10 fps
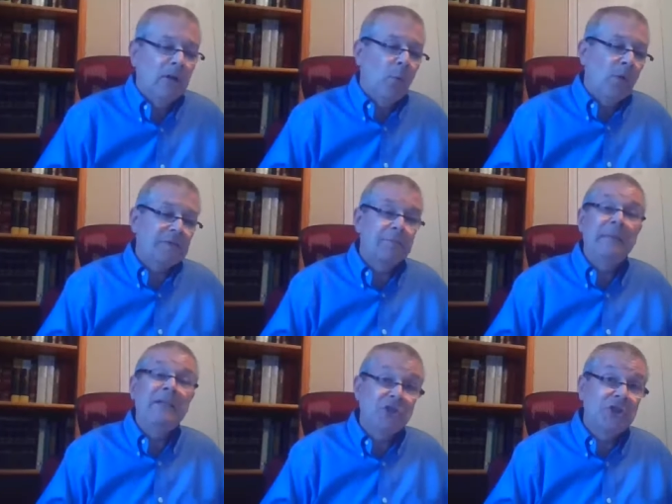was
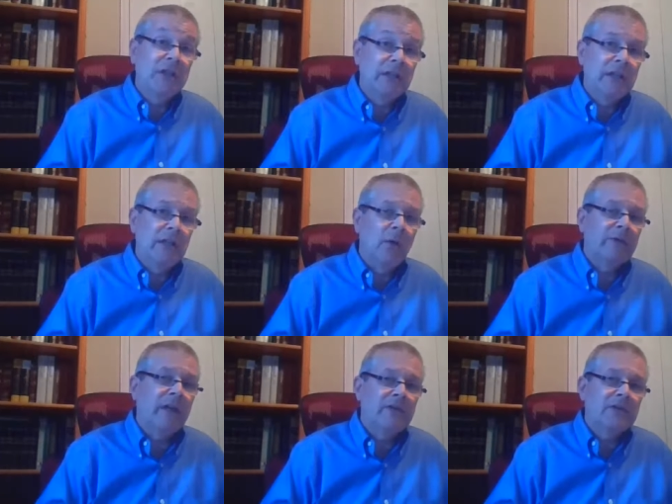mentioned in the
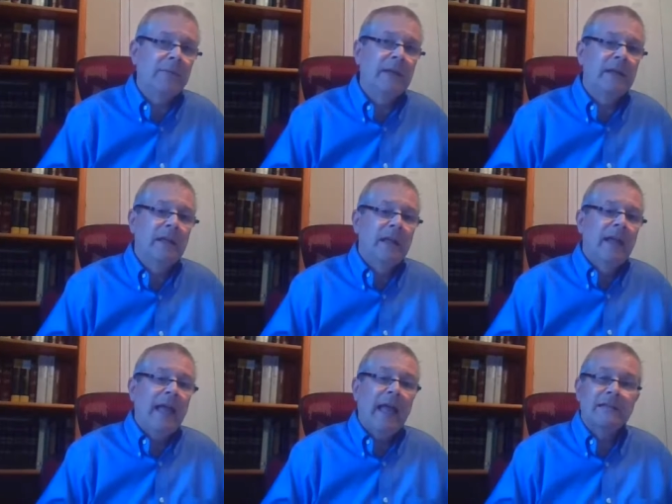Old Testament
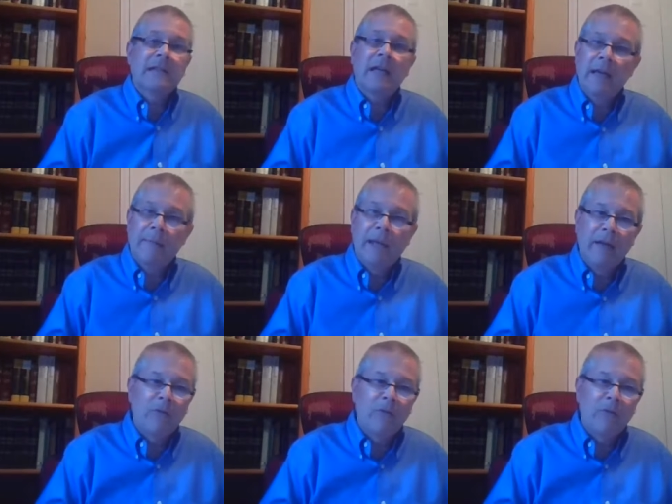as coming.